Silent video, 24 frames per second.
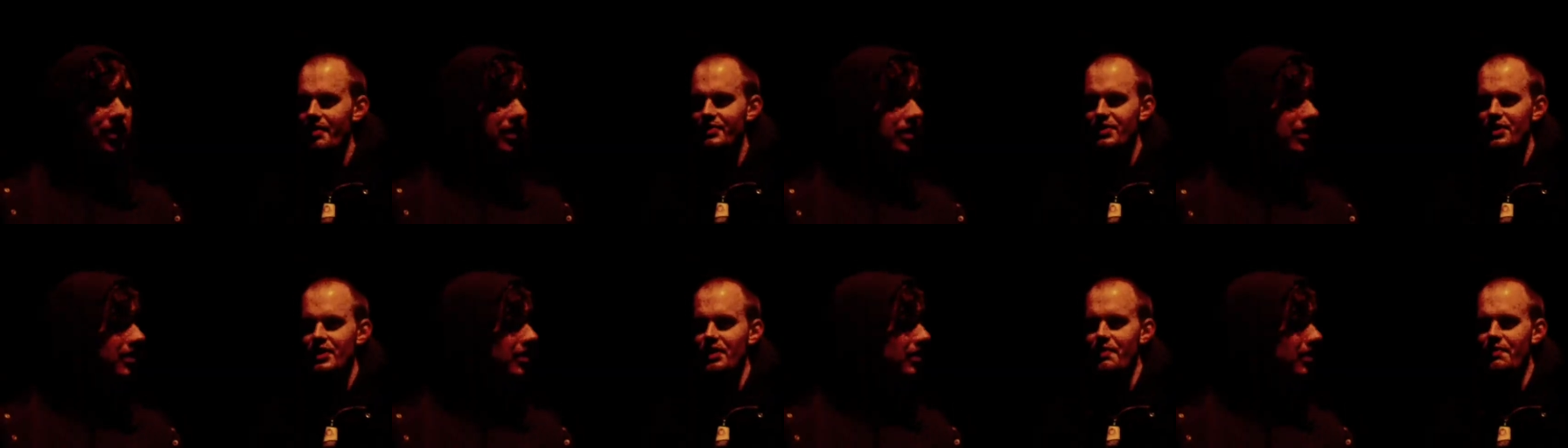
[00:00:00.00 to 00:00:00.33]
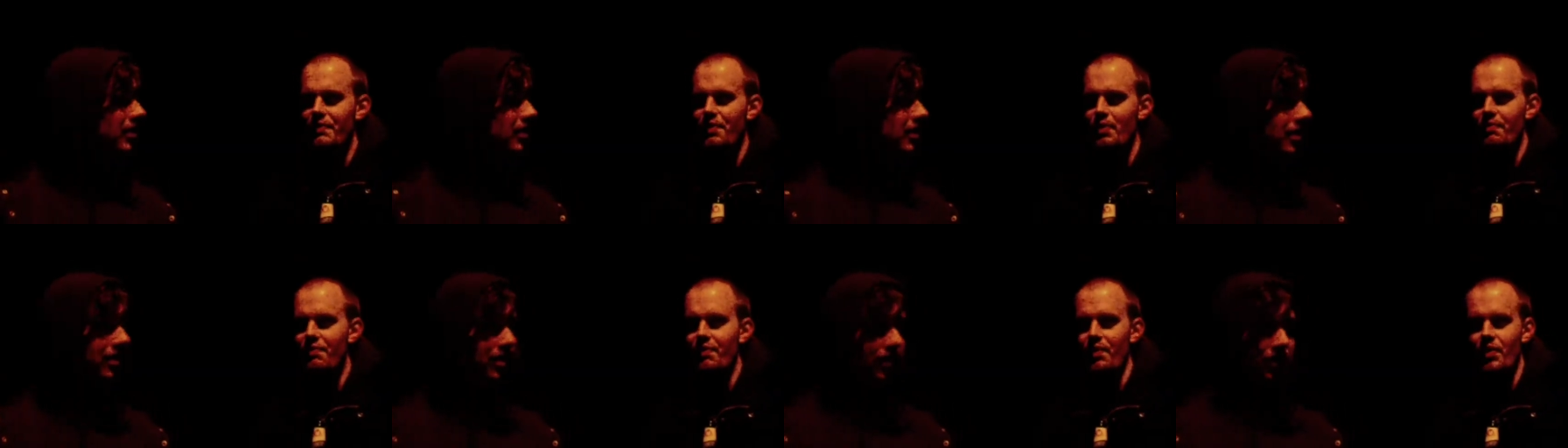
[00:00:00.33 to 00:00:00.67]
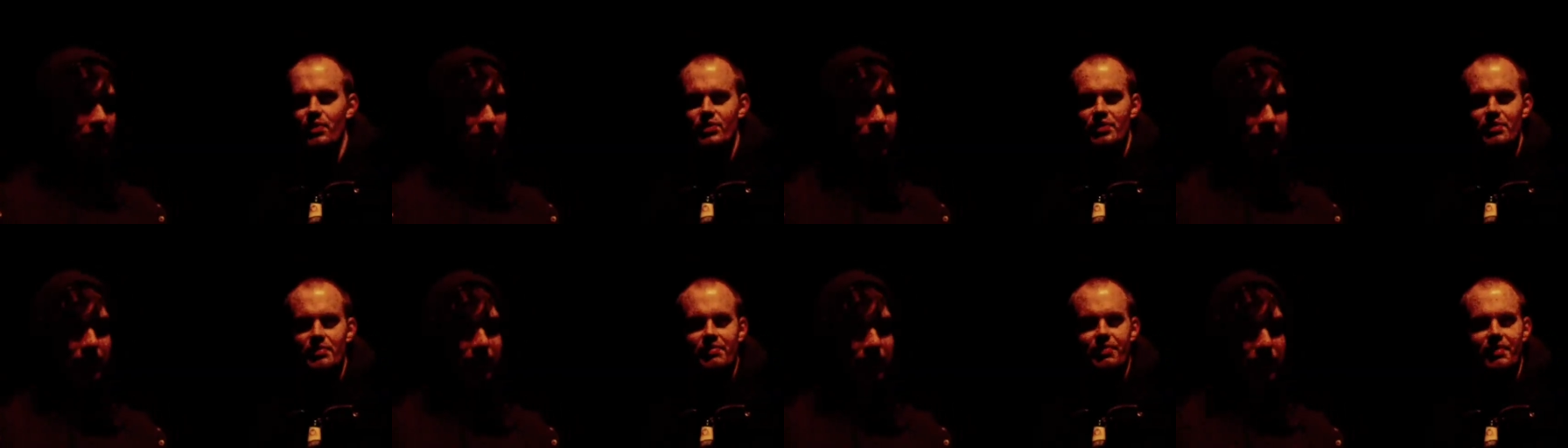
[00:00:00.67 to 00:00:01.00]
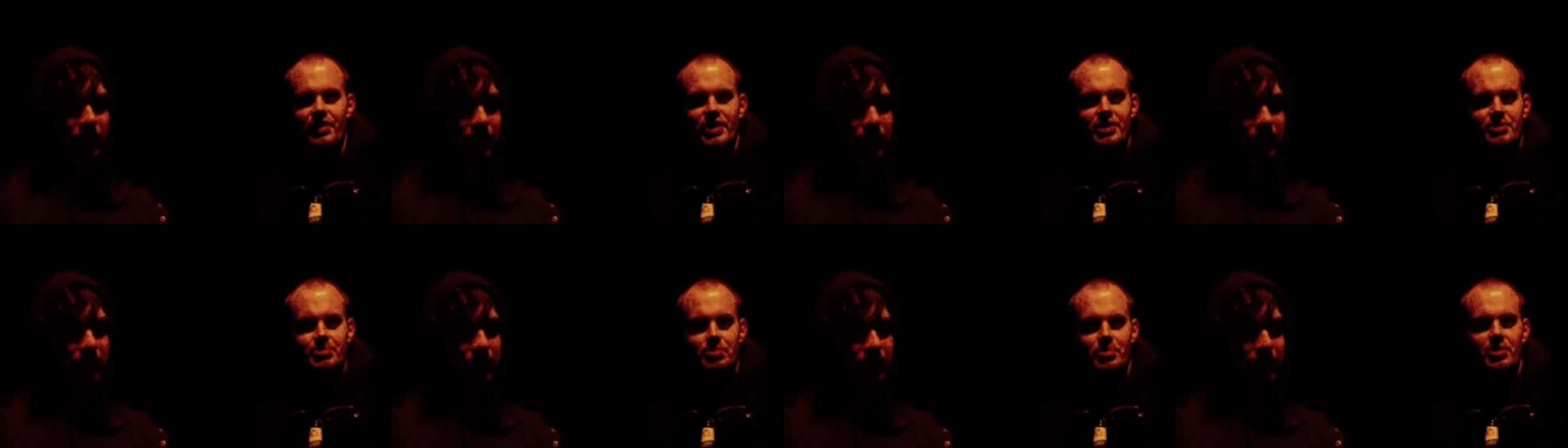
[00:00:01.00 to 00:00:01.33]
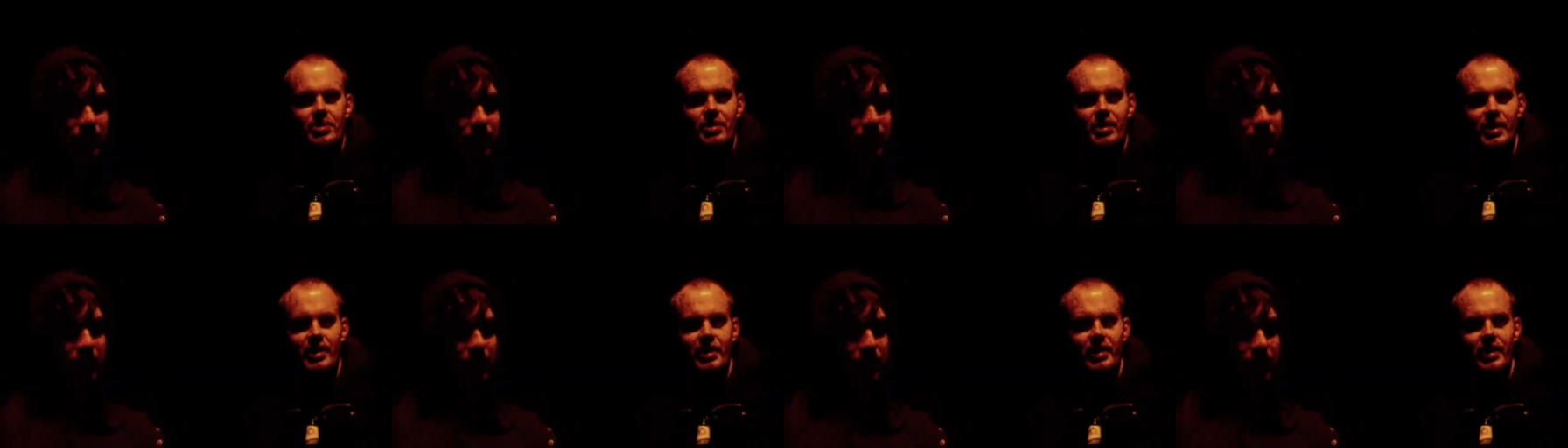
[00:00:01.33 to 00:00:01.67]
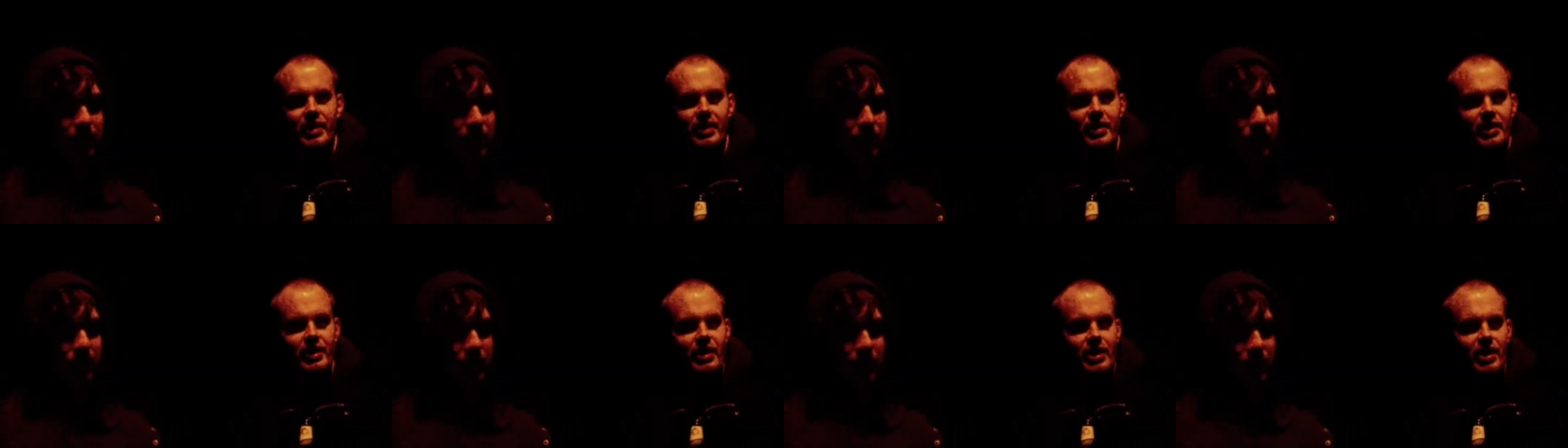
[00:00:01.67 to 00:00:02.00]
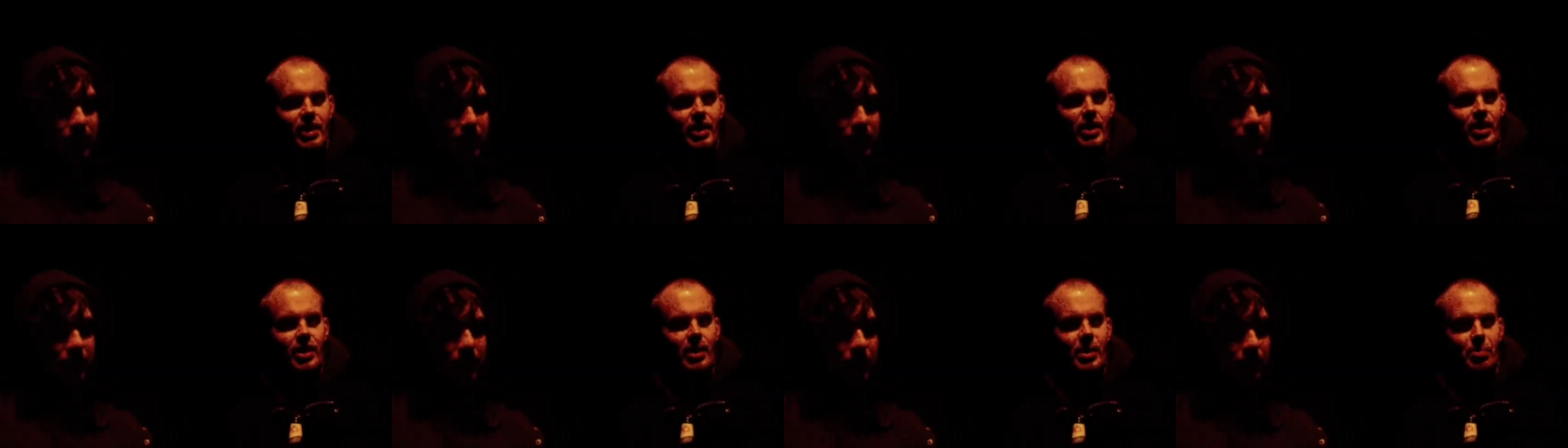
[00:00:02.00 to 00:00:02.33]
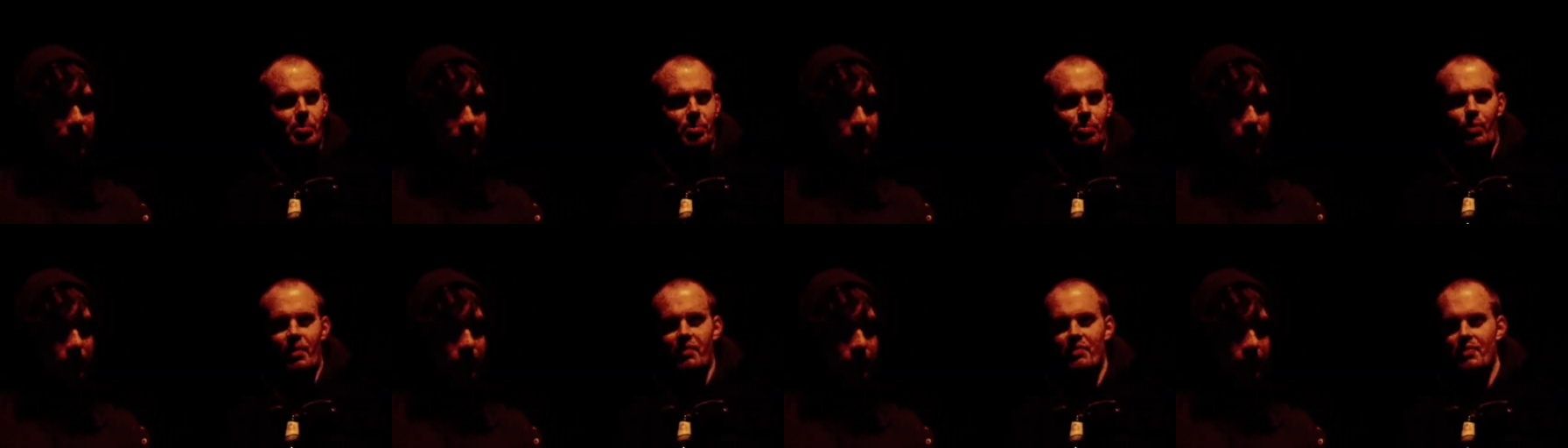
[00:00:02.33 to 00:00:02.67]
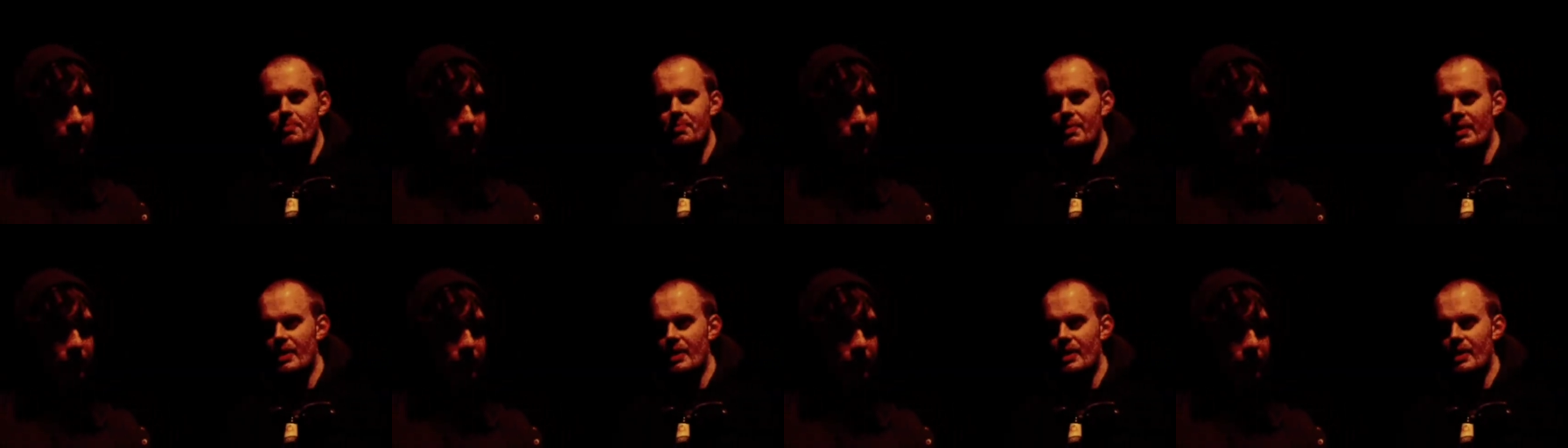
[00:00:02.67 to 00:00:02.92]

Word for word: I've seen a few photos on Facebook lately, uh, with it